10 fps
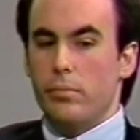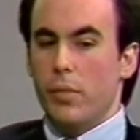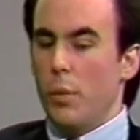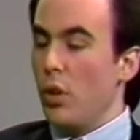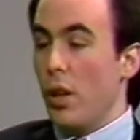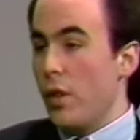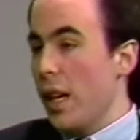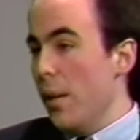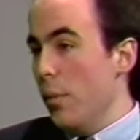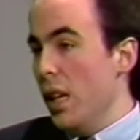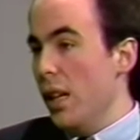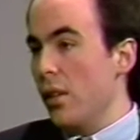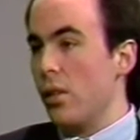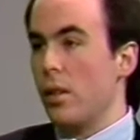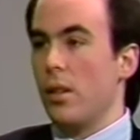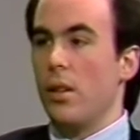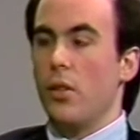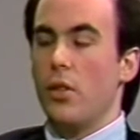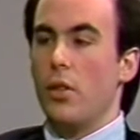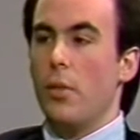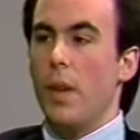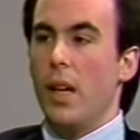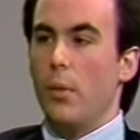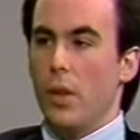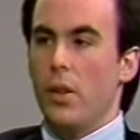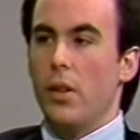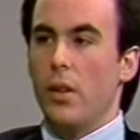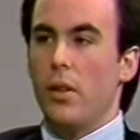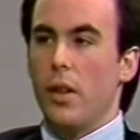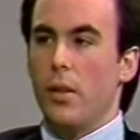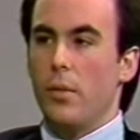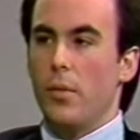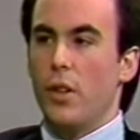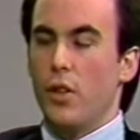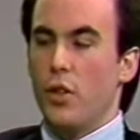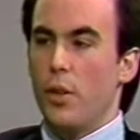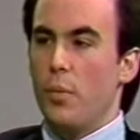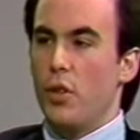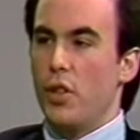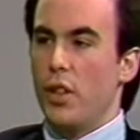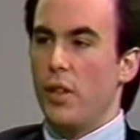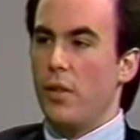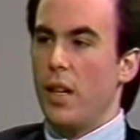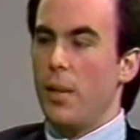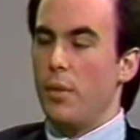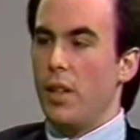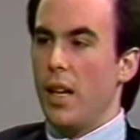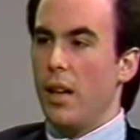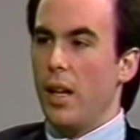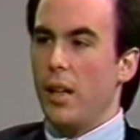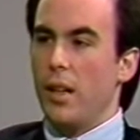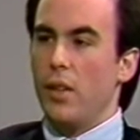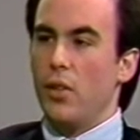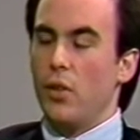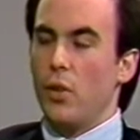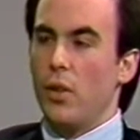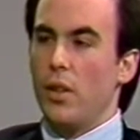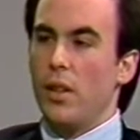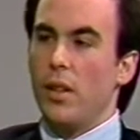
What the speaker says: People who cover night meetings, those are the main ones that are there, you know, sort of pushing right up to deadline to get the stories in.